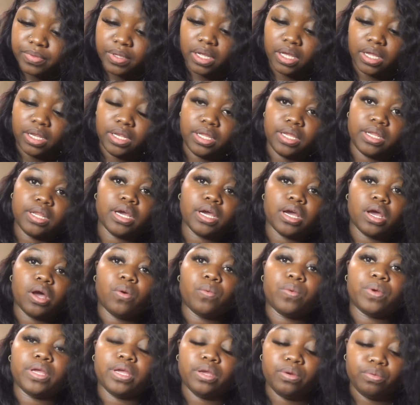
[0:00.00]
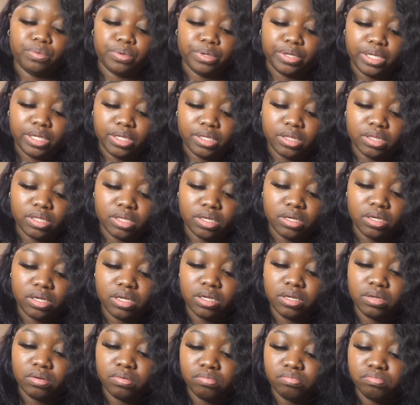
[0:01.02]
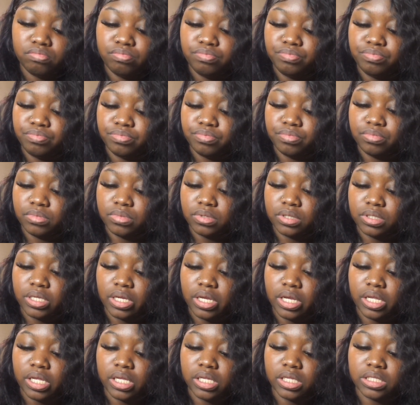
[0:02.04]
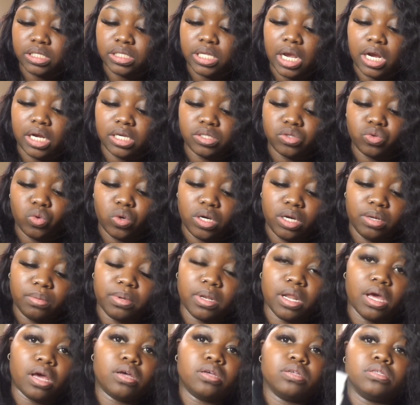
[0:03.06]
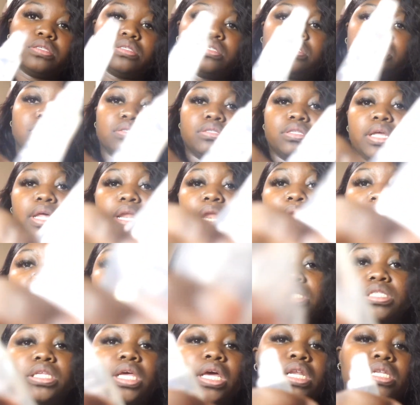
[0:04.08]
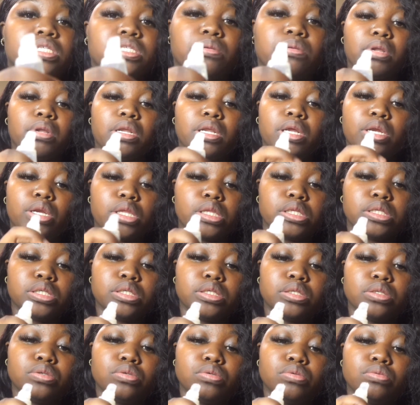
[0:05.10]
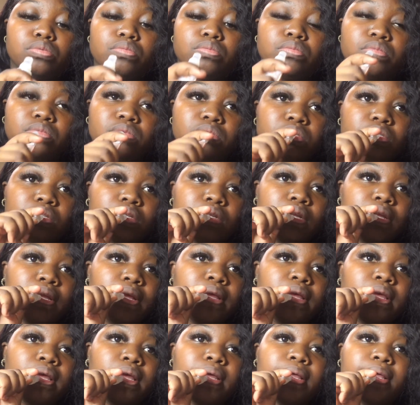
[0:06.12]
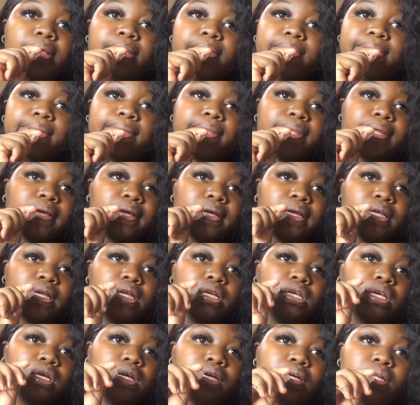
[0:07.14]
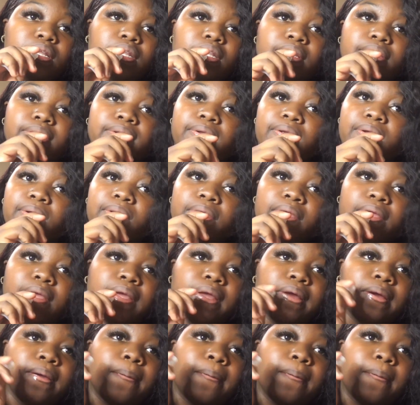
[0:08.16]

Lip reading: And then I go in with this Hair Store lip gloss that I just added glitter to. Cause I like it glittery.